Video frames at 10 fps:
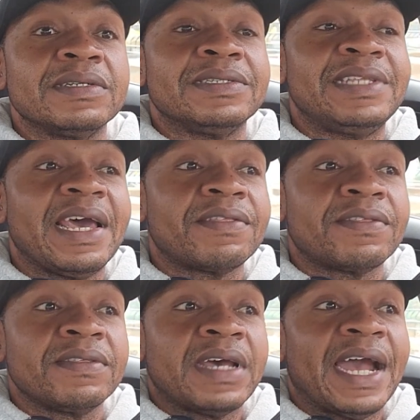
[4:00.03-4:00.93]

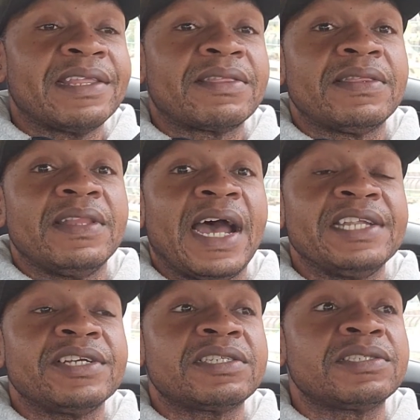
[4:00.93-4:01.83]
death,
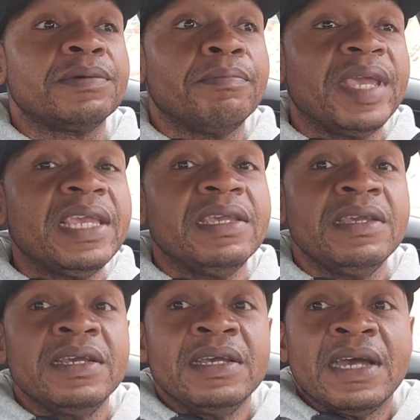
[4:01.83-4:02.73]
to me,
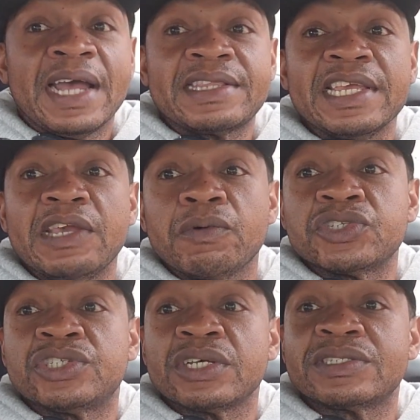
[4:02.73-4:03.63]
I think it
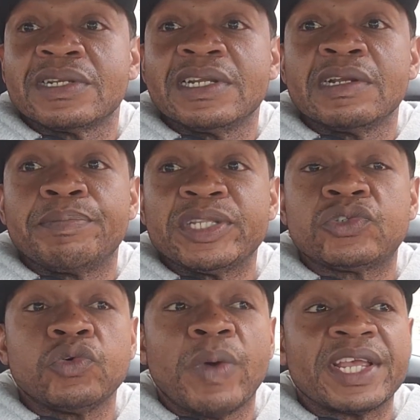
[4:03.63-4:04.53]
was just a little bit
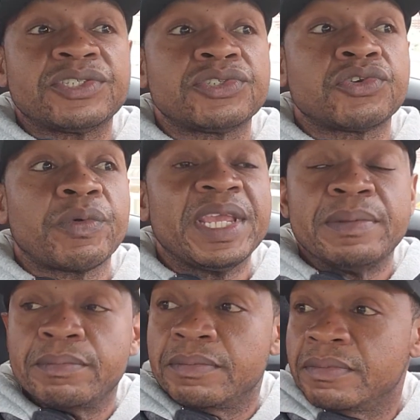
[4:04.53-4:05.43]
too
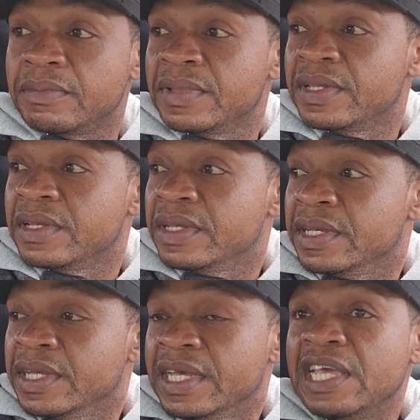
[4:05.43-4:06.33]
extreme.
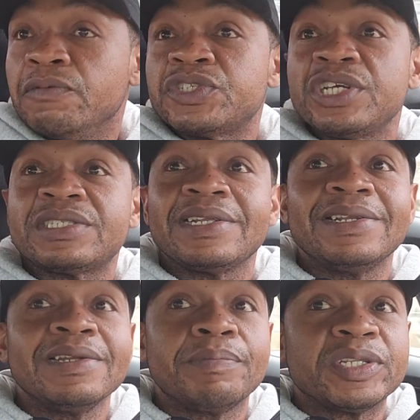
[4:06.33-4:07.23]
It was just a
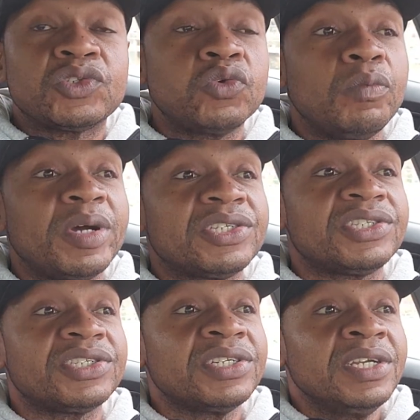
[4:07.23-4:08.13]
little bit too
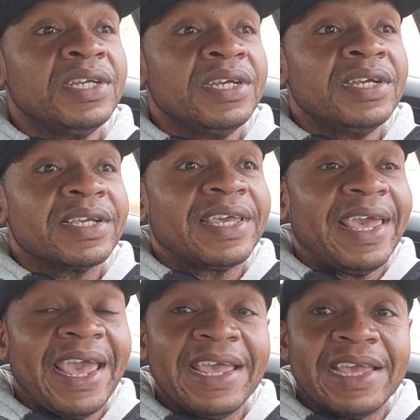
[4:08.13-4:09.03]
much
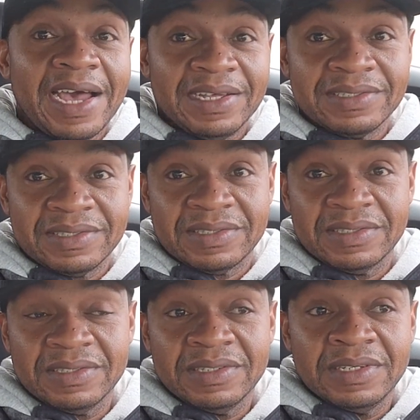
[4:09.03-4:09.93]
chaos.